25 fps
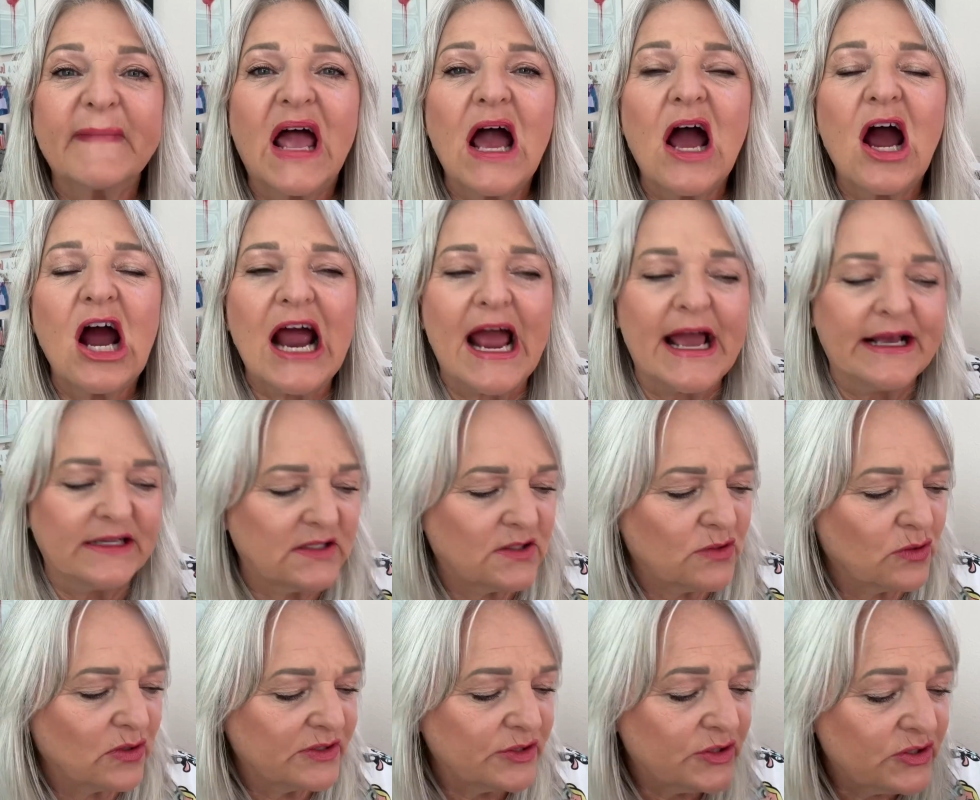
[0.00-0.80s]
All right,
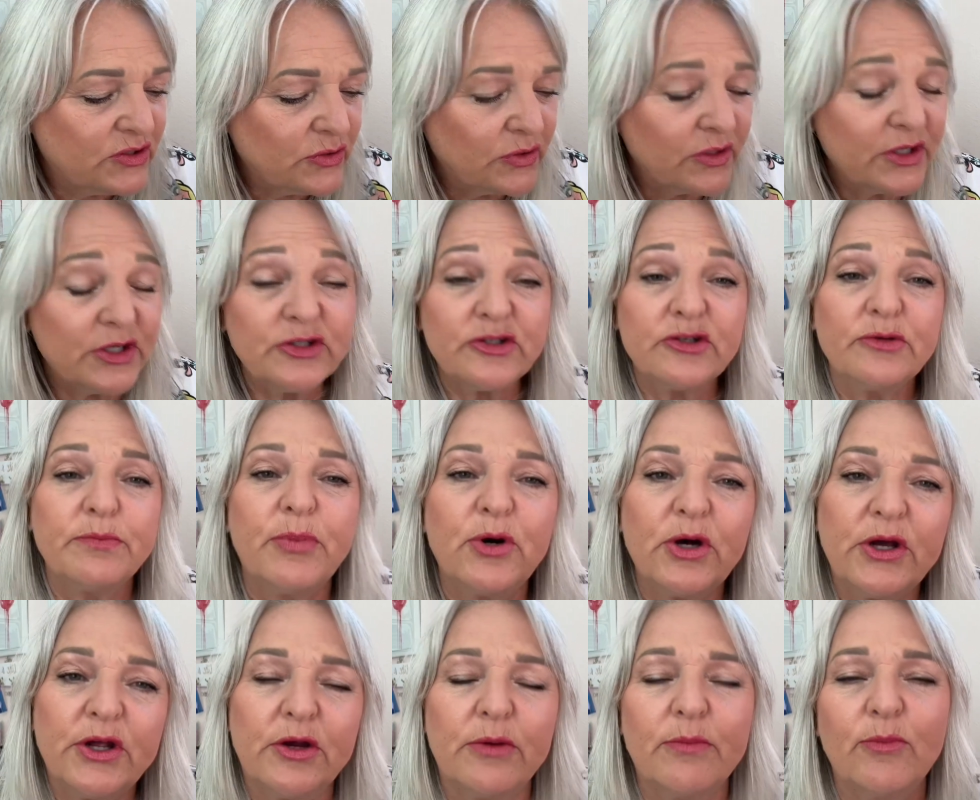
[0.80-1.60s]
so as soon as you
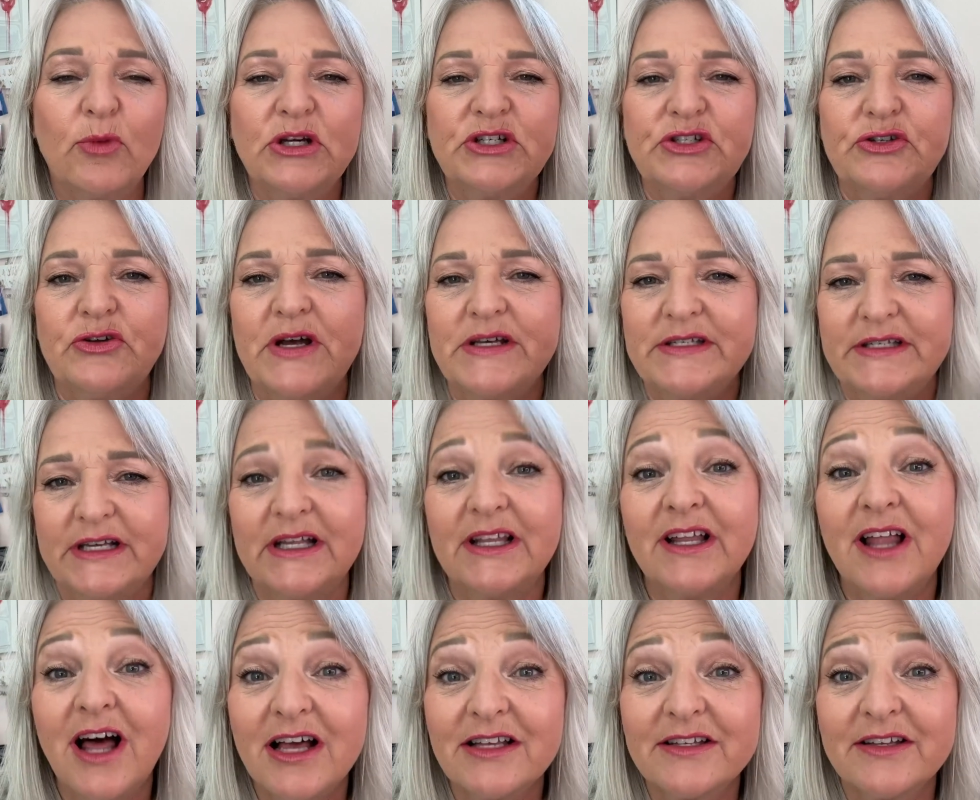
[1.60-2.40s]
put your moisturizing
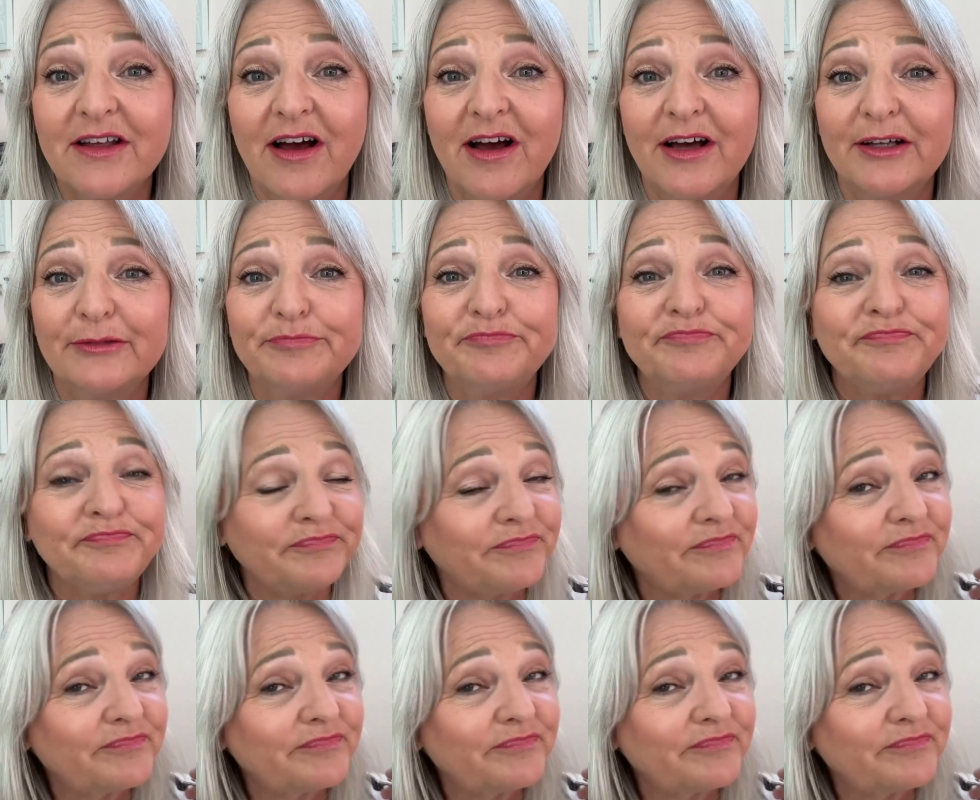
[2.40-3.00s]
gloss on,